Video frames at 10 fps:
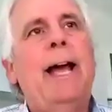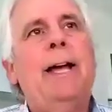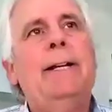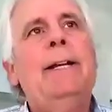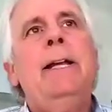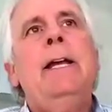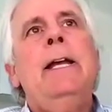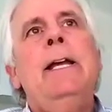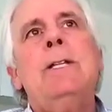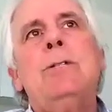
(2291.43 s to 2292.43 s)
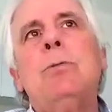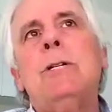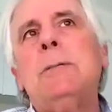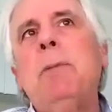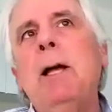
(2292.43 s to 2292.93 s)
And his
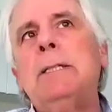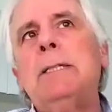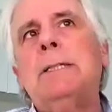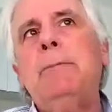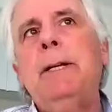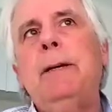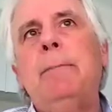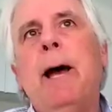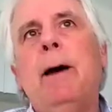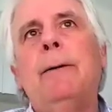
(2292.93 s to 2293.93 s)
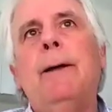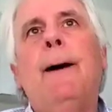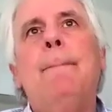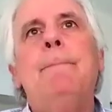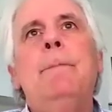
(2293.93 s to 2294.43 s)
response to me about
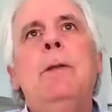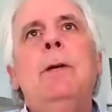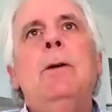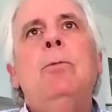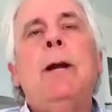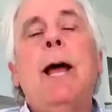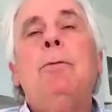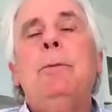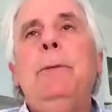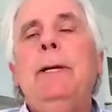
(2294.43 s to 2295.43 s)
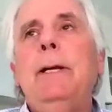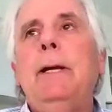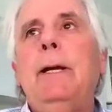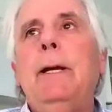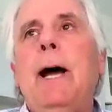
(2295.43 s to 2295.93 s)
when I
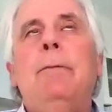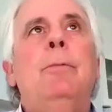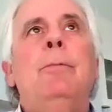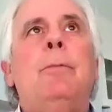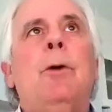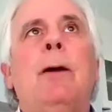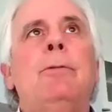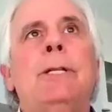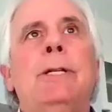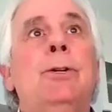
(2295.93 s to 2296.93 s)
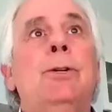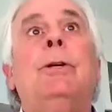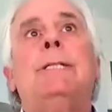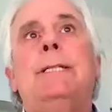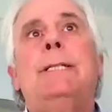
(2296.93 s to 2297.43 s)
remember I was in New
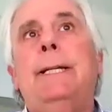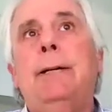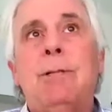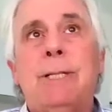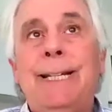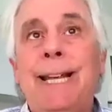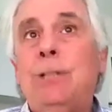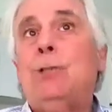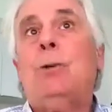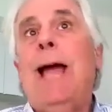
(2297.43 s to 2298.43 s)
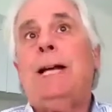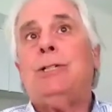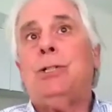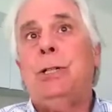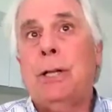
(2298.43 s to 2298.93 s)
York City, it was an
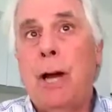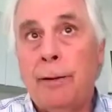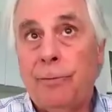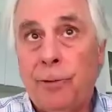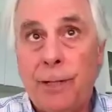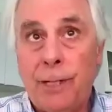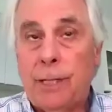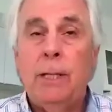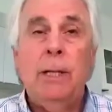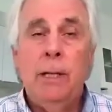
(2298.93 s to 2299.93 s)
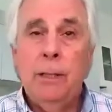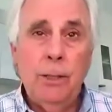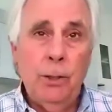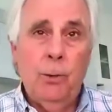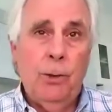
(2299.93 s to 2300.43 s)
interaction conference,
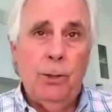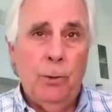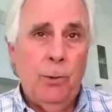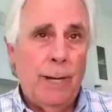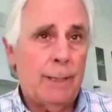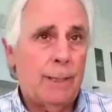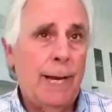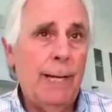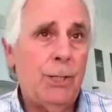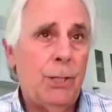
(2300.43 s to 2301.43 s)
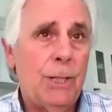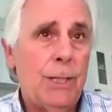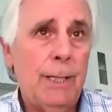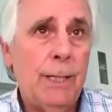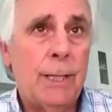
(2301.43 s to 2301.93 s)
US
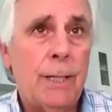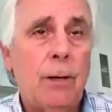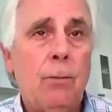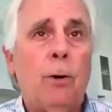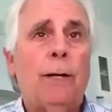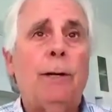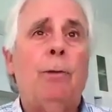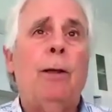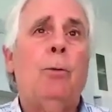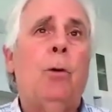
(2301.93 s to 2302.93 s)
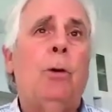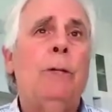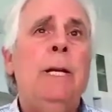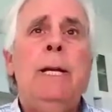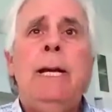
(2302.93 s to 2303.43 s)
agencies working around the
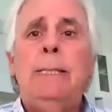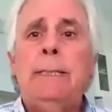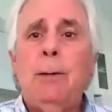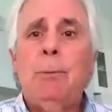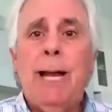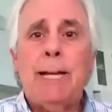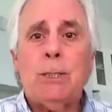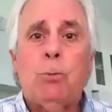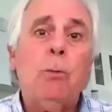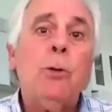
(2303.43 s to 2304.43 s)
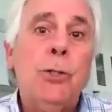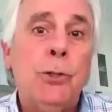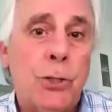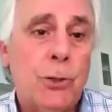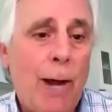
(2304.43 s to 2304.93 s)
world. And someone asked, what was your
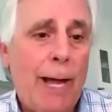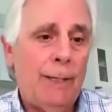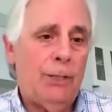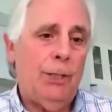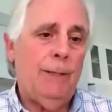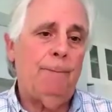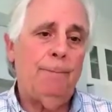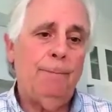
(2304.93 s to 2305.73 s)
strategy